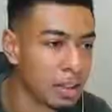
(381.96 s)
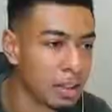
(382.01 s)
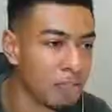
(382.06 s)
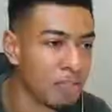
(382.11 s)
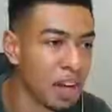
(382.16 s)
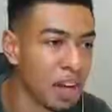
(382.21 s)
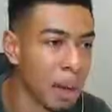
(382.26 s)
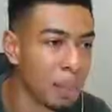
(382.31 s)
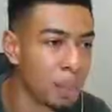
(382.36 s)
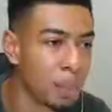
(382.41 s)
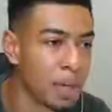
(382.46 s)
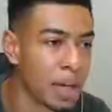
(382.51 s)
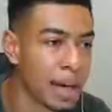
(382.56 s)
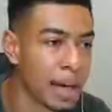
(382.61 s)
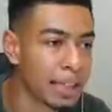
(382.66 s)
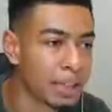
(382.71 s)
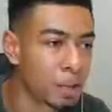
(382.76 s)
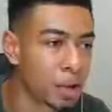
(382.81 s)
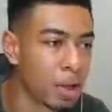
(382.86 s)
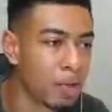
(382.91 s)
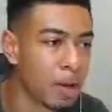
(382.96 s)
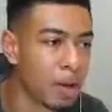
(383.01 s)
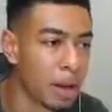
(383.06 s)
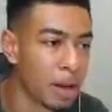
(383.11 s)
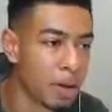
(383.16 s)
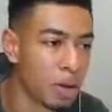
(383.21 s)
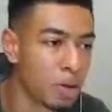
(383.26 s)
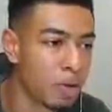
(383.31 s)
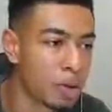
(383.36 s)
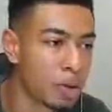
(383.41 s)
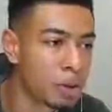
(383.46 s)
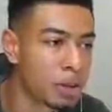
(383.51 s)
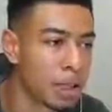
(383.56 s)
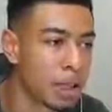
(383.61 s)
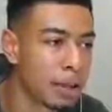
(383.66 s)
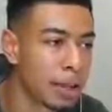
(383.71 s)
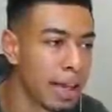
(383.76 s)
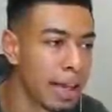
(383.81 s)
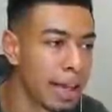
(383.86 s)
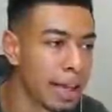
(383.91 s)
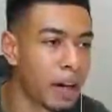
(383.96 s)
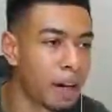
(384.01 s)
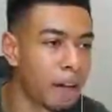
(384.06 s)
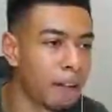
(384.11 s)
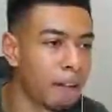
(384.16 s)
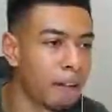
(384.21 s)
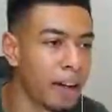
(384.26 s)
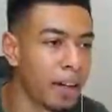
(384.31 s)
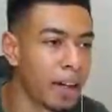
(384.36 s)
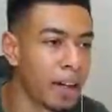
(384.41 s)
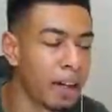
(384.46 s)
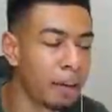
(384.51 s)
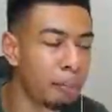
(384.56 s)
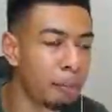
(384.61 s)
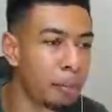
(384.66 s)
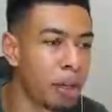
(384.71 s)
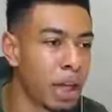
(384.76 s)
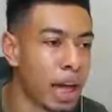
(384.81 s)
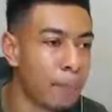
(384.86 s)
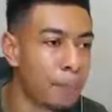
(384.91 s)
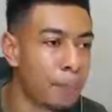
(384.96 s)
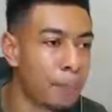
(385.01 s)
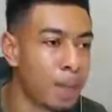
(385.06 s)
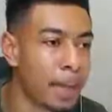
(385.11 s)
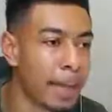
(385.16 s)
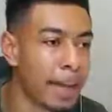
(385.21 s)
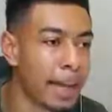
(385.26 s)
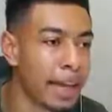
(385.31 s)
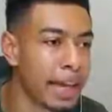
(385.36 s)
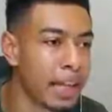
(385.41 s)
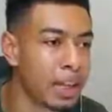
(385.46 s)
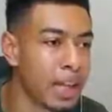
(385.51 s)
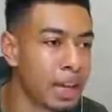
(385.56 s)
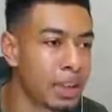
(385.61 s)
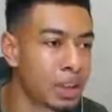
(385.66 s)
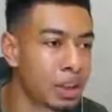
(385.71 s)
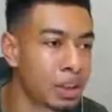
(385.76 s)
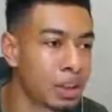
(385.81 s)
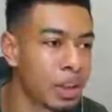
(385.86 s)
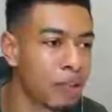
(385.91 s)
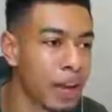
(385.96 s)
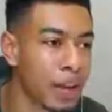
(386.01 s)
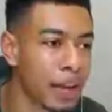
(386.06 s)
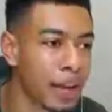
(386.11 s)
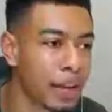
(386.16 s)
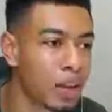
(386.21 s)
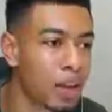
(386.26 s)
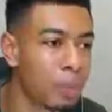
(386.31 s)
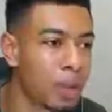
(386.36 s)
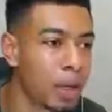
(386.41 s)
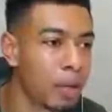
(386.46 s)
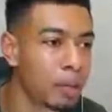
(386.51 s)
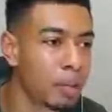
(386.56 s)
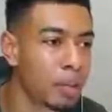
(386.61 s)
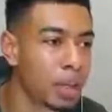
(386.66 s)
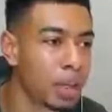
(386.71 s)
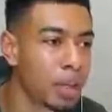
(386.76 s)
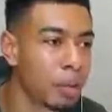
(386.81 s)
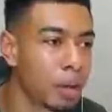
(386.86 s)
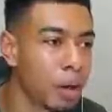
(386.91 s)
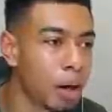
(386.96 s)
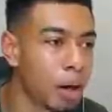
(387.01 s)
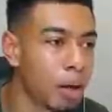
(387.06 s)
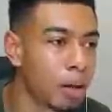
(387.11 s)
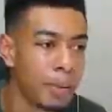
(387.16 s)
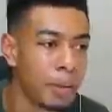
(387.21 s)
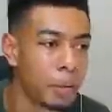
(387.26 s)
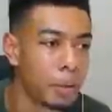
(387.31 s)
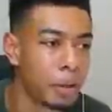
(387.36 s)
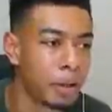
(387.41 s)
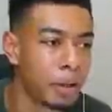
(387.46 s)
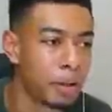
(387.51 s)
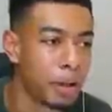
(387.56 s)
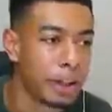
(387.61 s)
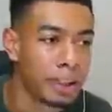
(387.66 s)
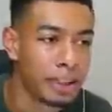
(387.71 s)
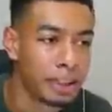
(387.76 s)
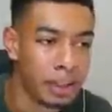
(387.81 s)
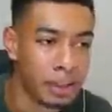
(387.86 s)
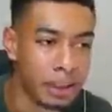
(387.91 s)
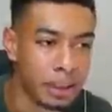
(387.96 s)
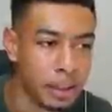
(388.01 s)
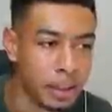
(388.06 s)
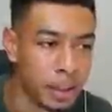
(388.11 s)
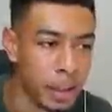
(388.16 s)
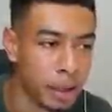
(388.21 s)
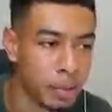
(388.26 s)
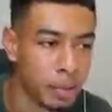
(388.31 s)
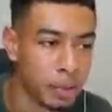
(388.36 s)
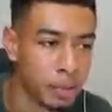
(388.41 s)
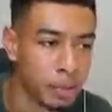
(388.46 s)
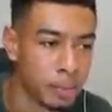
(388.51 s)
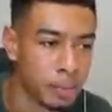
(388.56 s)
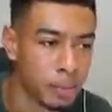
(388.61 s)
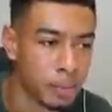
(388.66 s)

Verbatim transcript: Like something happened with the ice cream van. I don't know if it was a glitch, but I felt like a bullet hit the ice cream van. I could be completely wrong. Maybe I'm going crazy, you know?